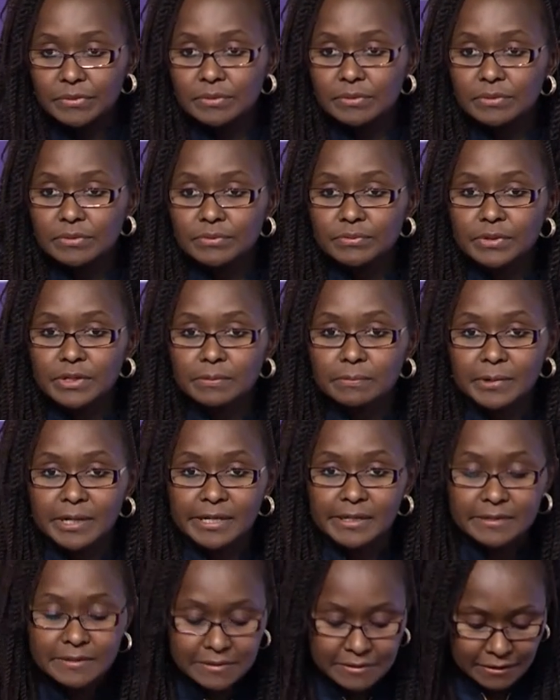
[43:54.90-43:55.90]
three
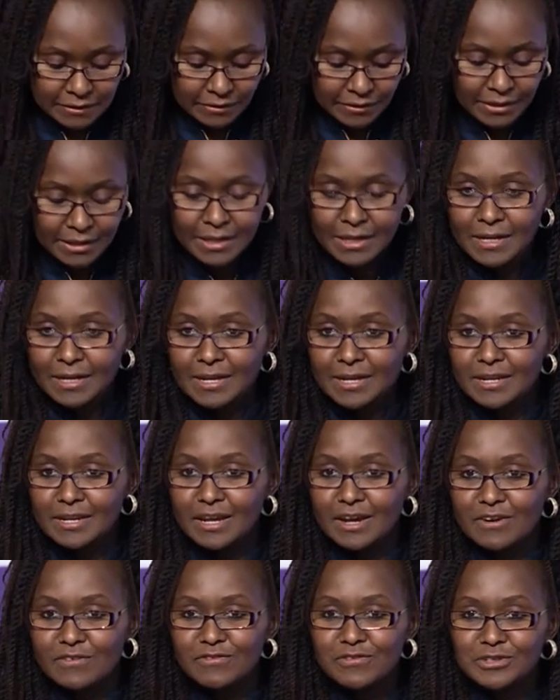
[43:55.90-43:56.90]
months.
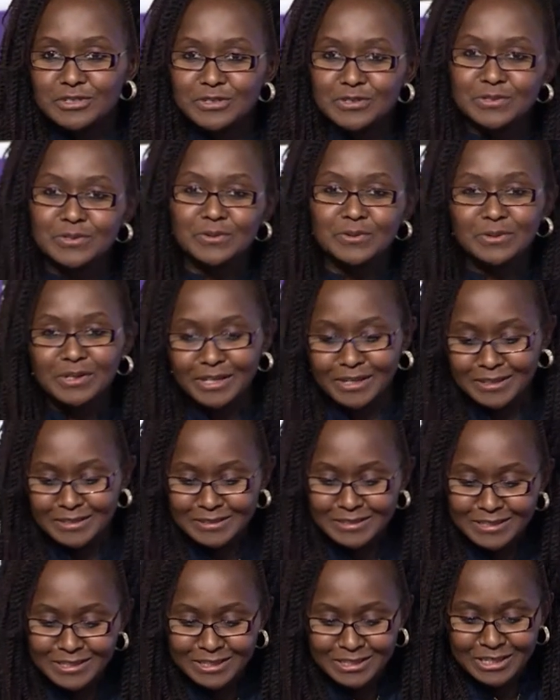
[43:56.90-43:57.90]
Now for
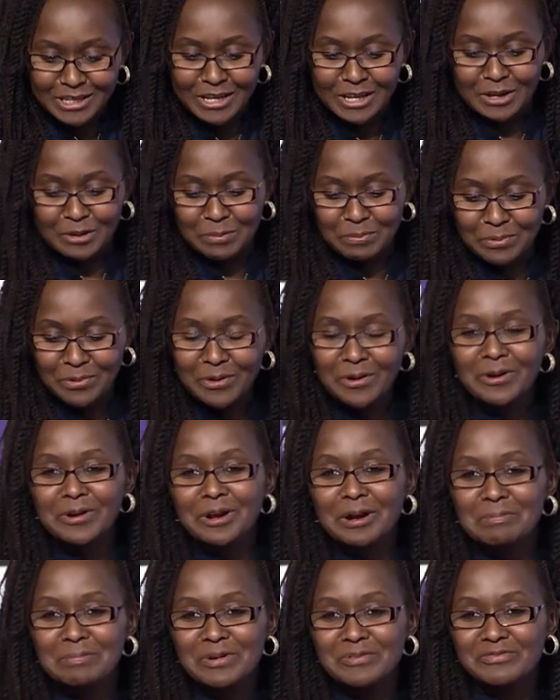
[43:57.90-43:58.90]
students, the
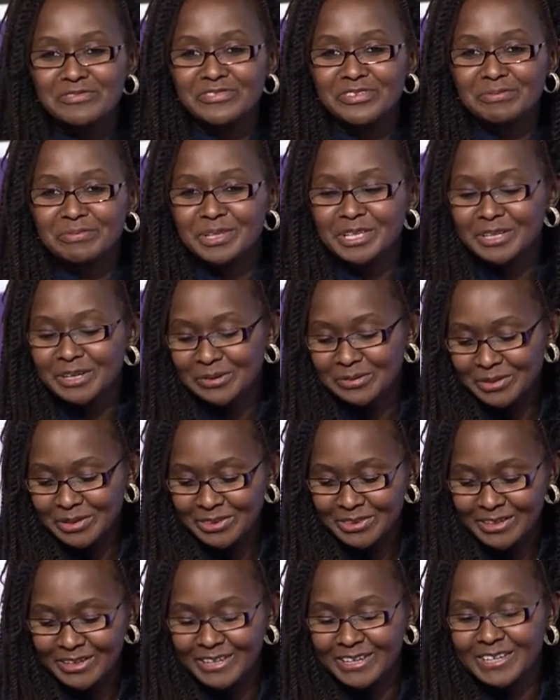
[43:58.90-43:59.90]
program I'm familiar
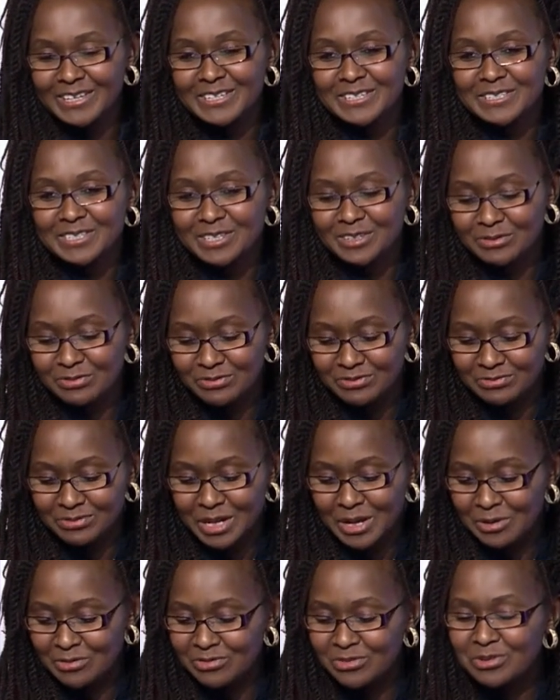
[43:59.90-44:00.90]
with again is the
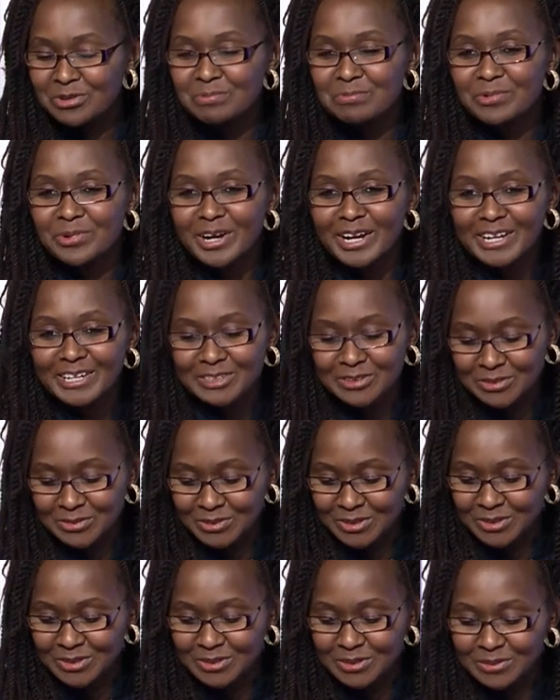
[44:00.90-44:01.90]
uh, Fulbright
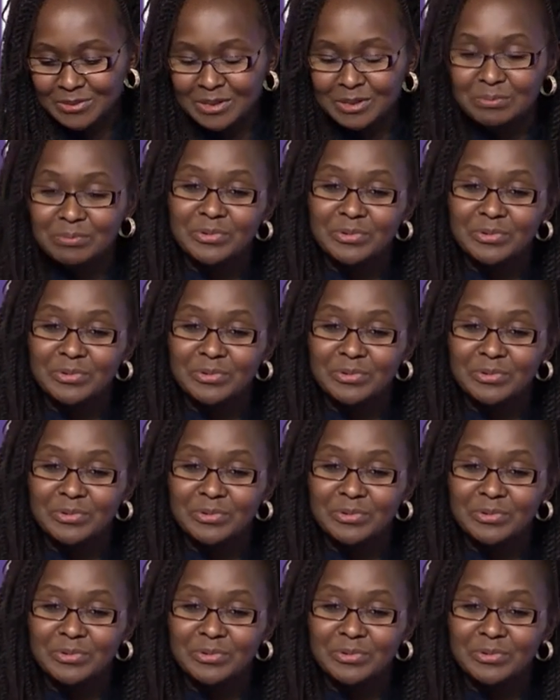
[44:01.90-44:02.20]
U.S. student